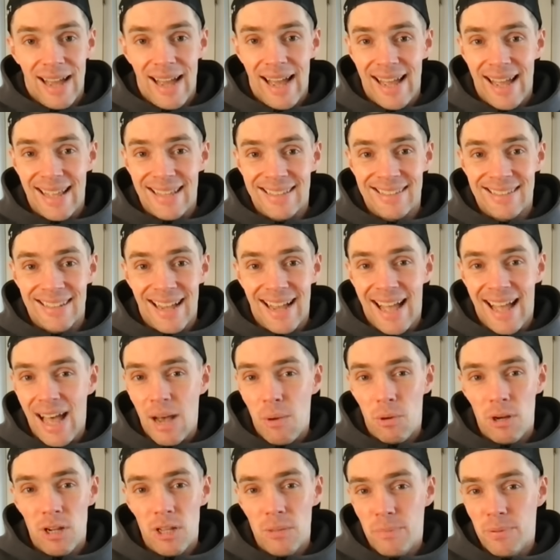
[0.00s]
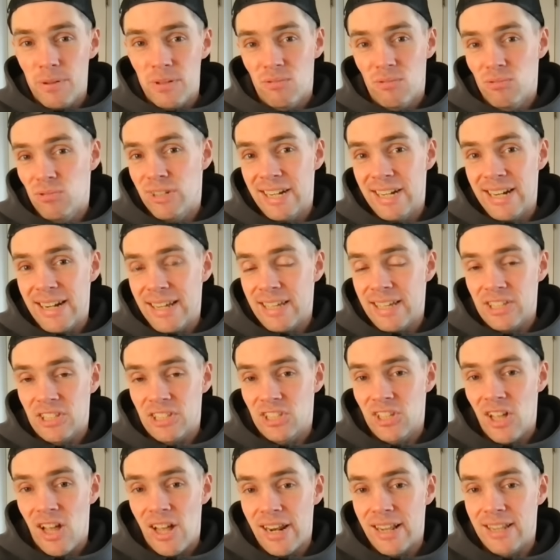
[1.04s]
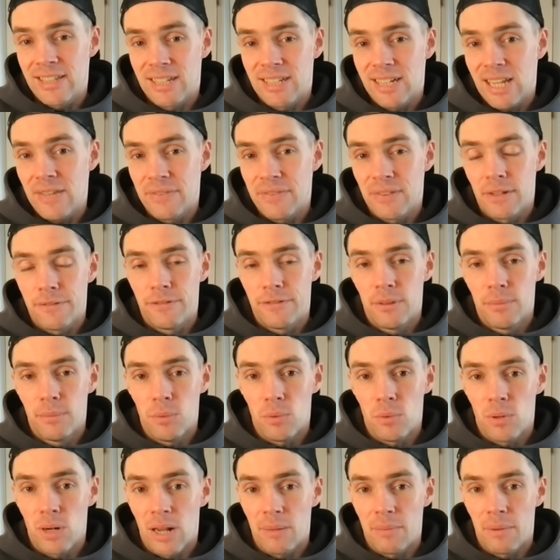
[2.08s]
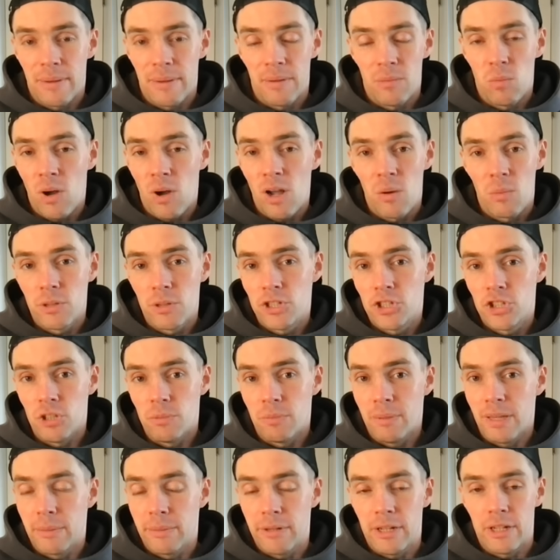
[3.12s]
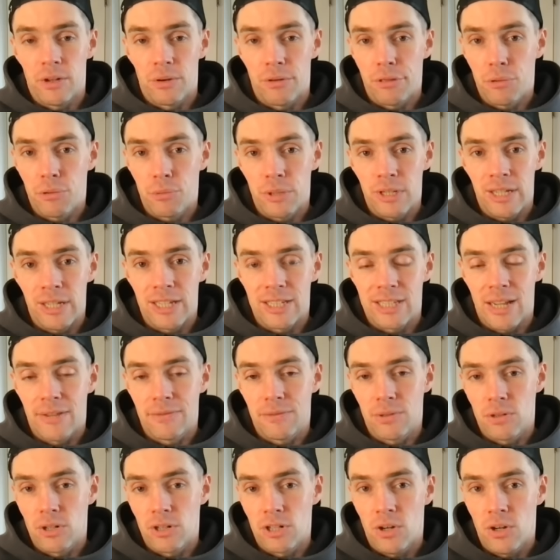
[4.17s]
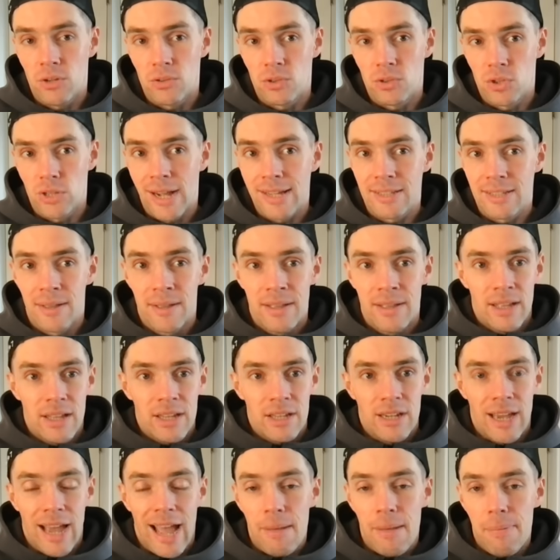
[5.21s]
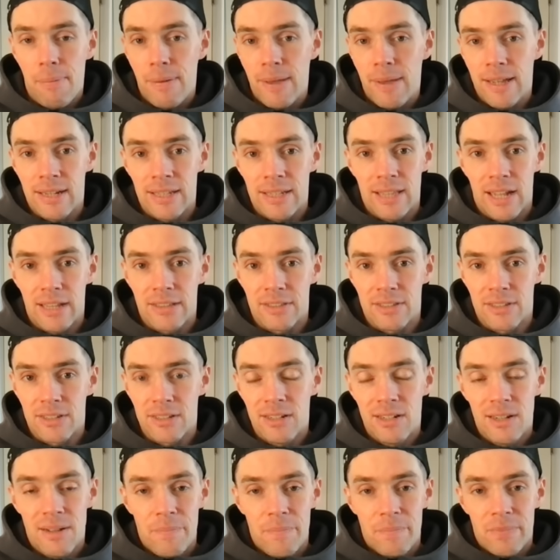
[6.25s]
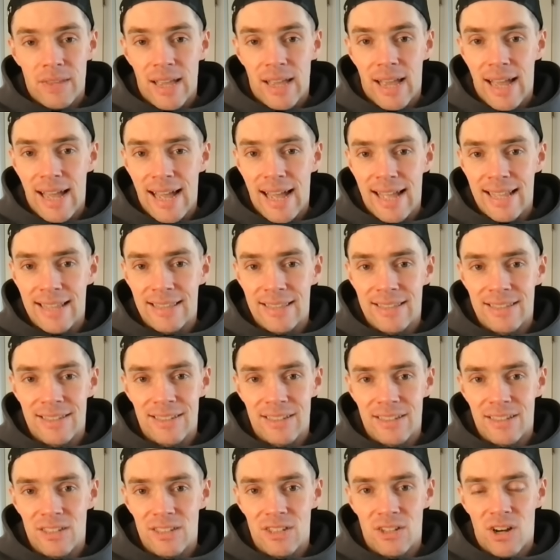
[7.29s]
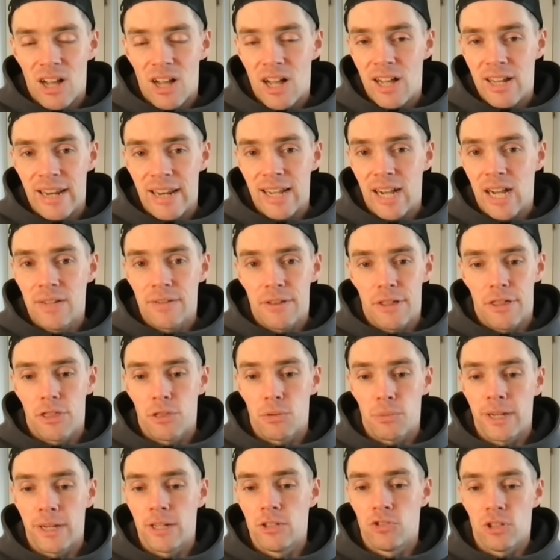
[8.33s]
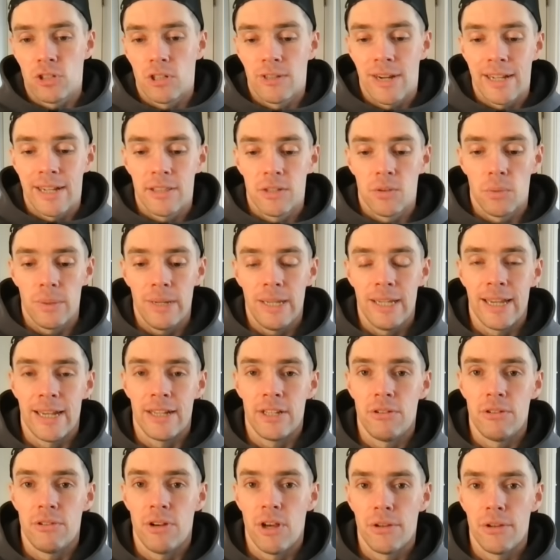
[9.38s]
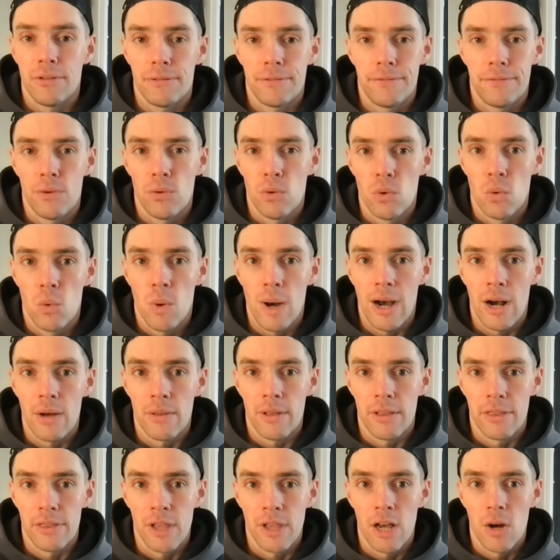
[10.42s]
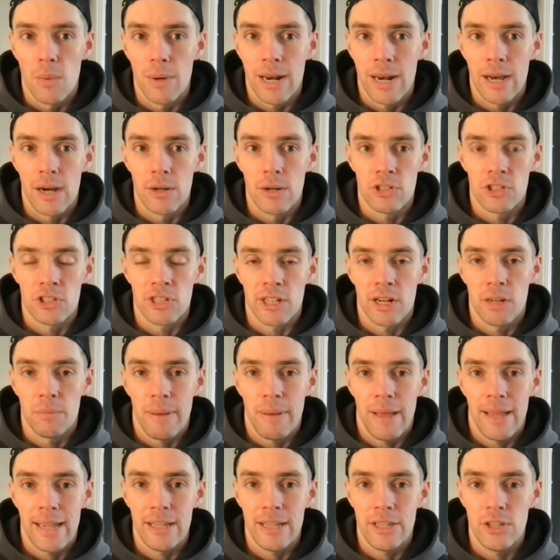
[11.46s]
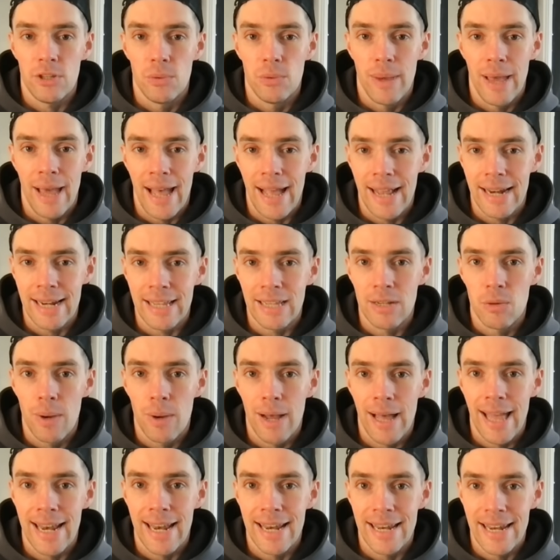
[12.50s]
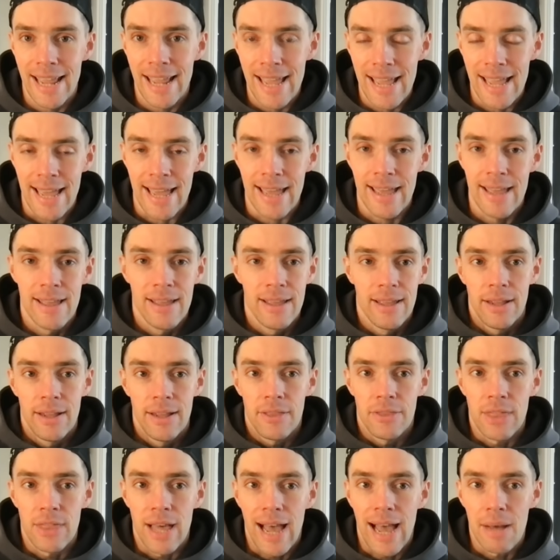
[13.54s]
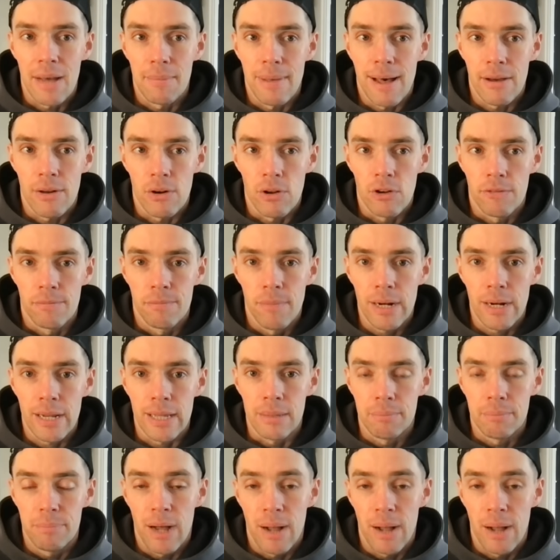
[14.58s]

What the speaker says: And how open really is Sterling to leaving the football club? I mean, why would you be when you've got 3 years left on your contract, you're happy in London and you're earning over 300 grand a week and you know full well that no one else is going to pay you anywhere near that amount of money.